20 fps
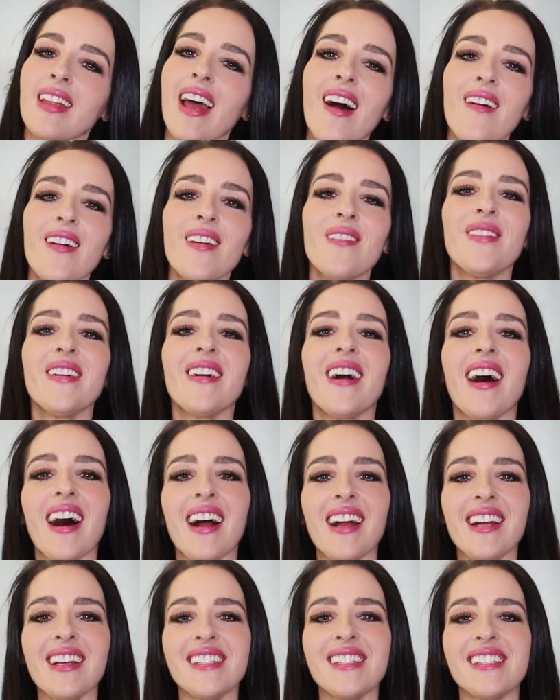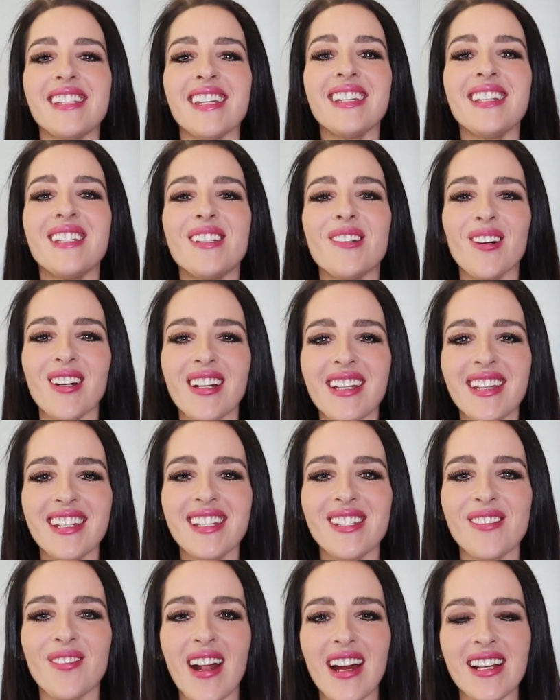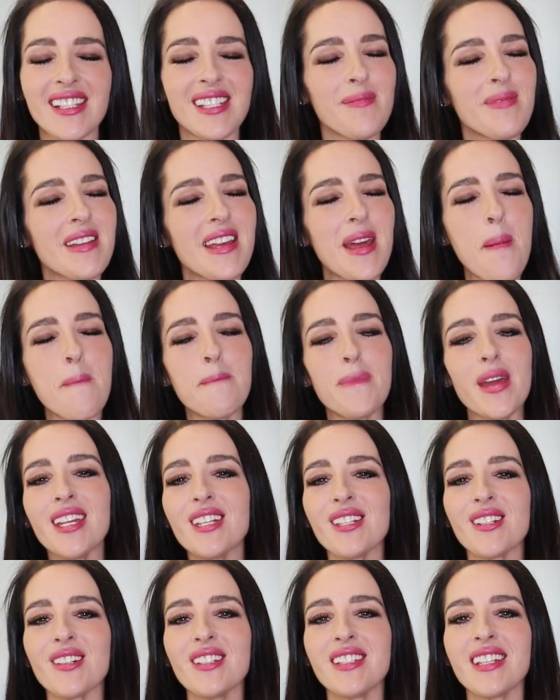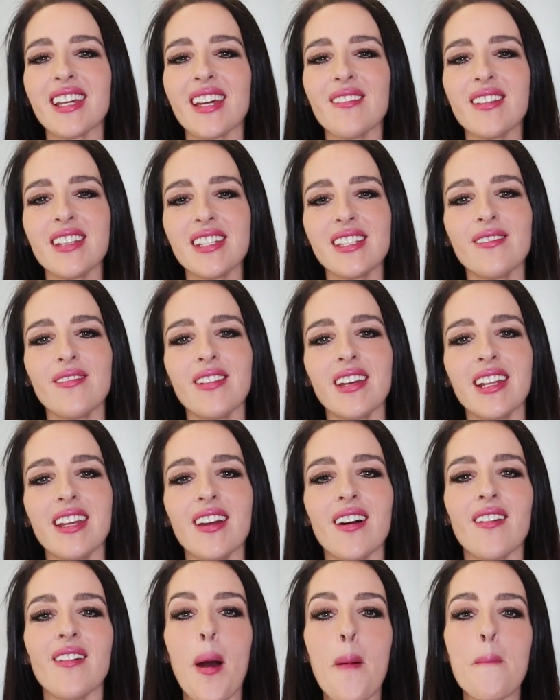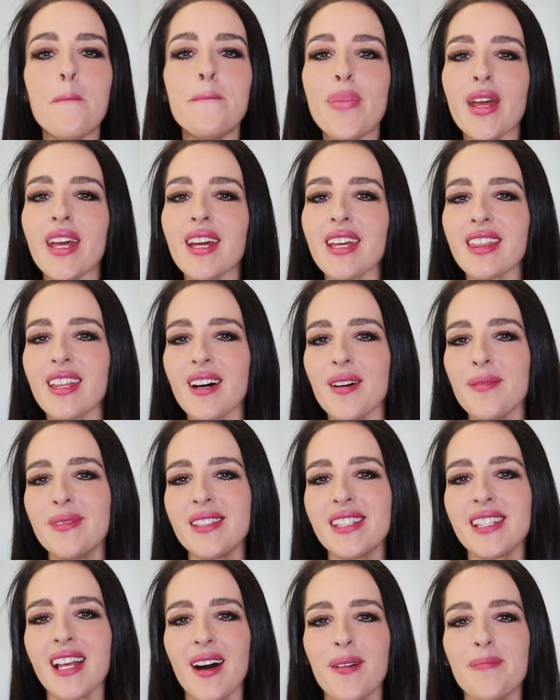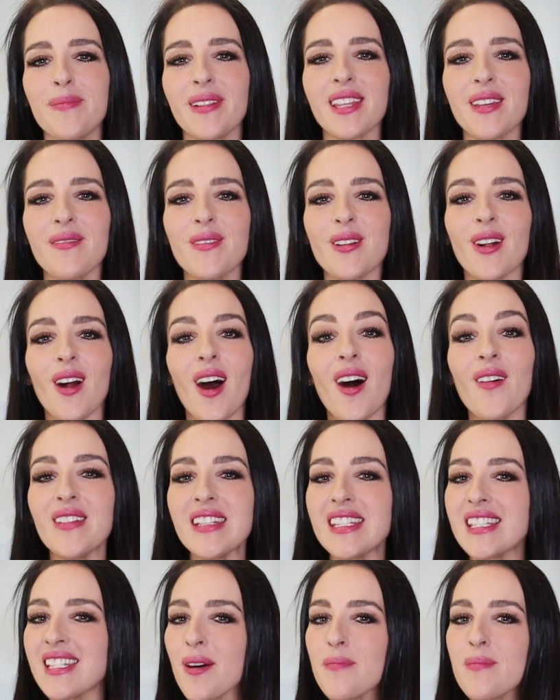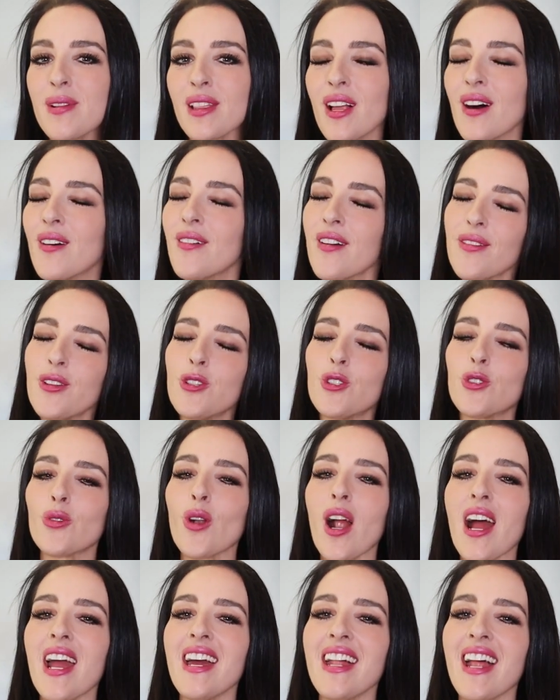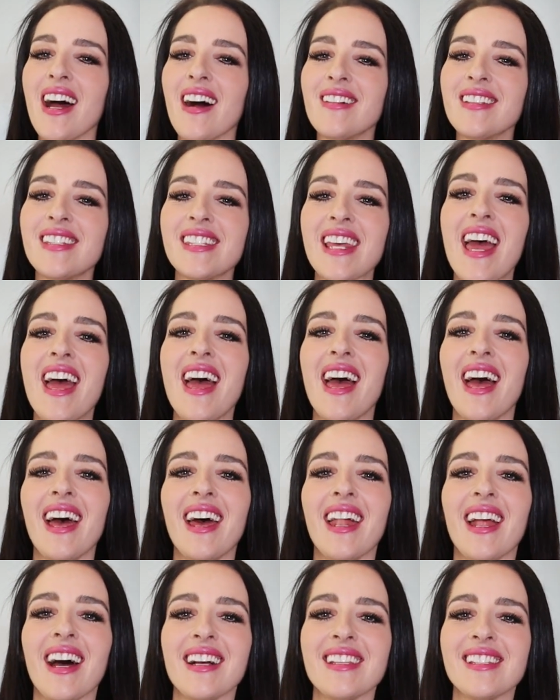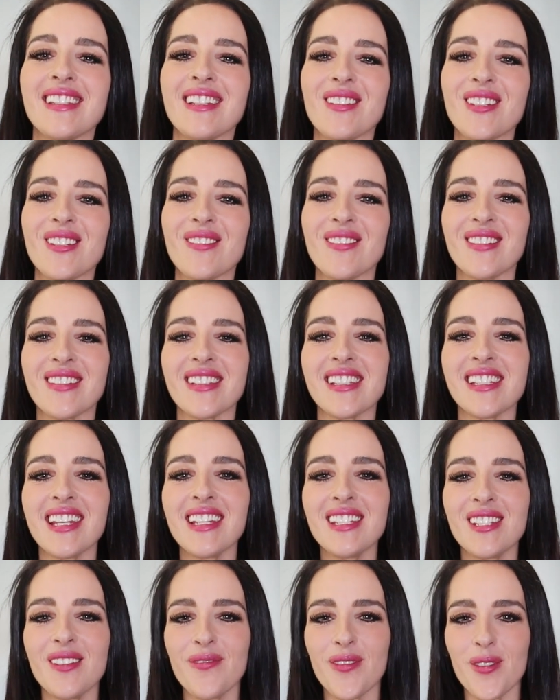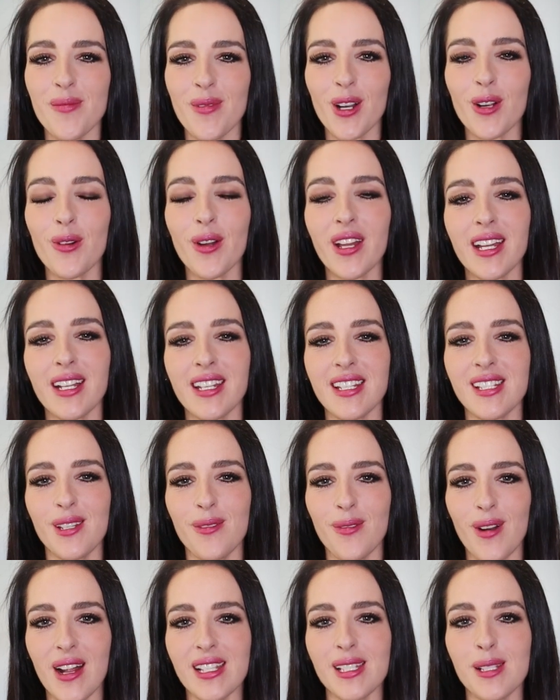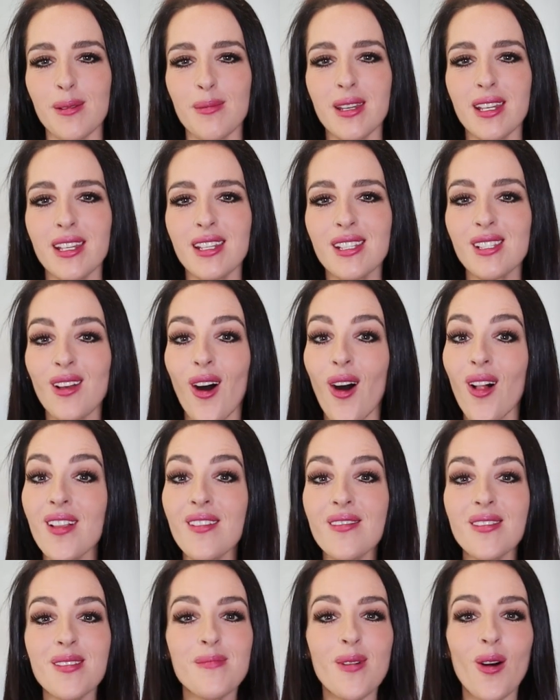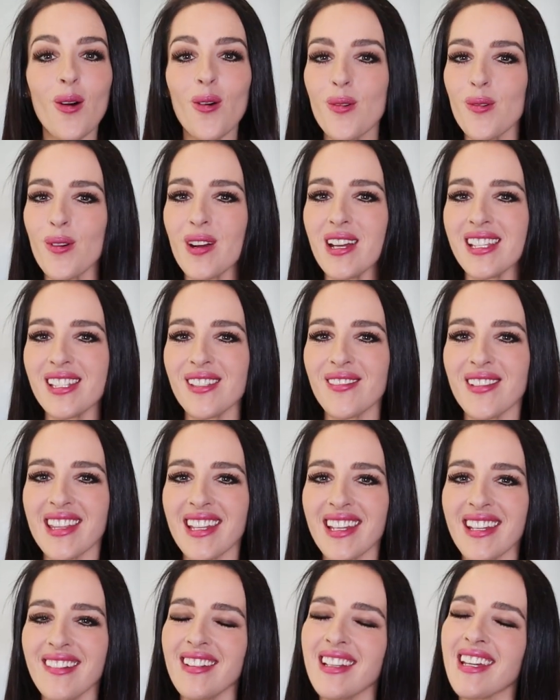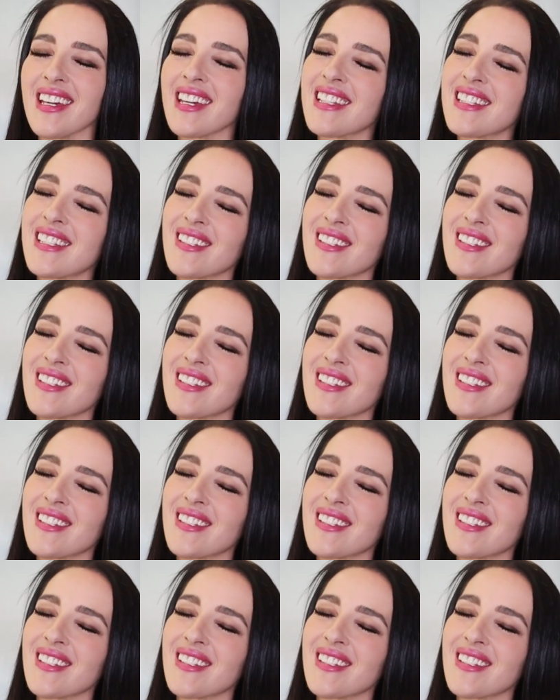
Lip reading: Now, if you guys enjoyed this recipe, be sure to give this video a big thumbs up. Leave your comments down below if you try it out. And as usual, stay tuned for more quick and easy recipes, all of them always with a unique